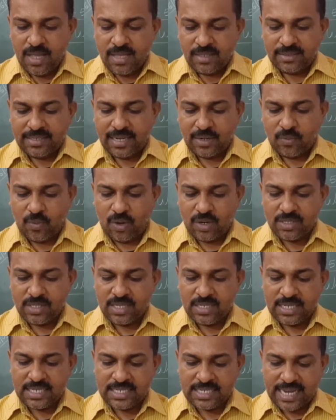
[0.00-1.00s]
There
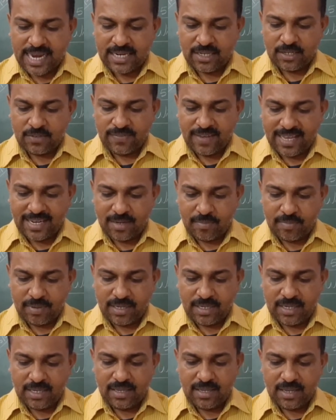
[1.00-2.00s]
wasn't a sign of
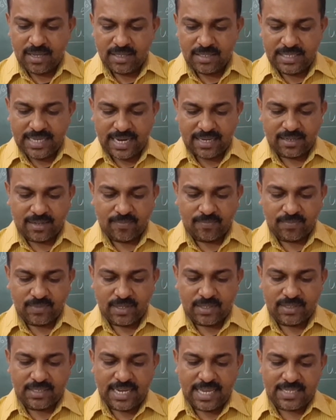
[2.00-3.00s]
anybody, yet
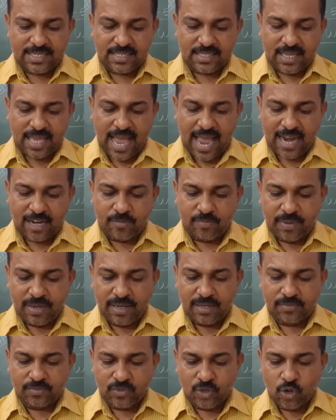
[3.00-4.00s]
the desk had
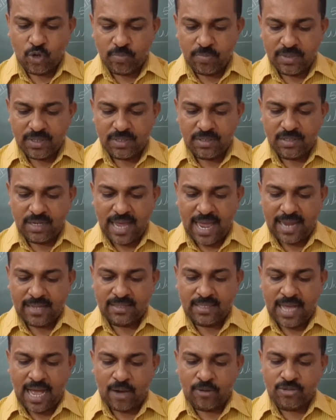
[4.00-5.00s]
been opened
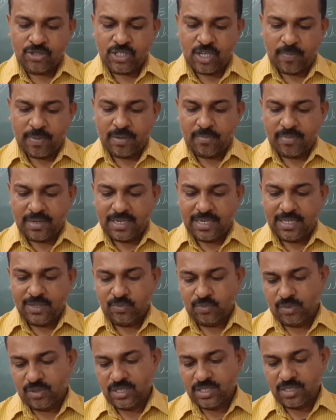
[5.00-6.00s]
and the housekeeping money
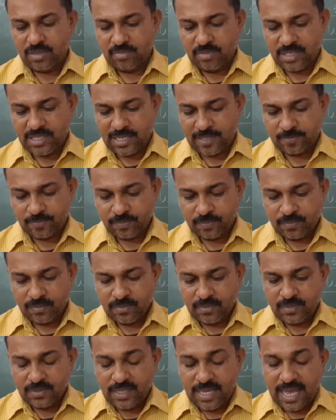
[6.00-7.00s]
was
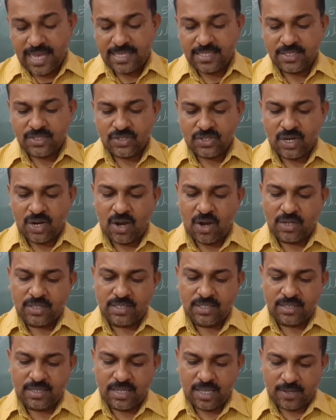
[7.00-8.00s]
missing.
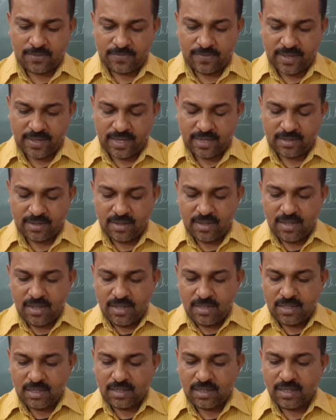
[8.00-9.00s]
Extraordinary affair,
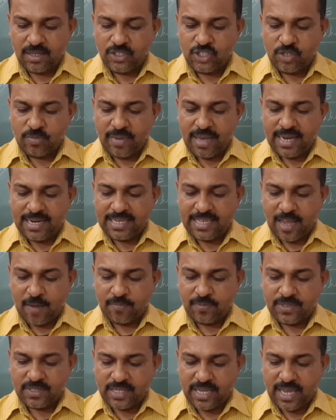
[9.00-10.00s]
the clergyman
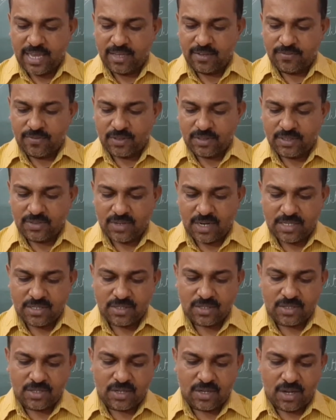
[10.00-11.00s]
kept saying for the
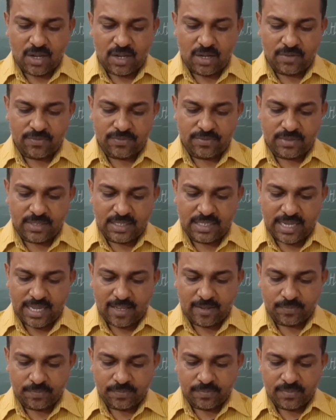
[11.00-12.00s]
rest of the
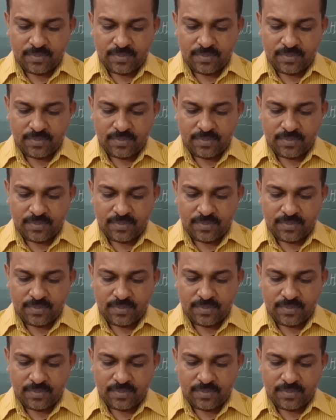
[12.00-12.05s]
day.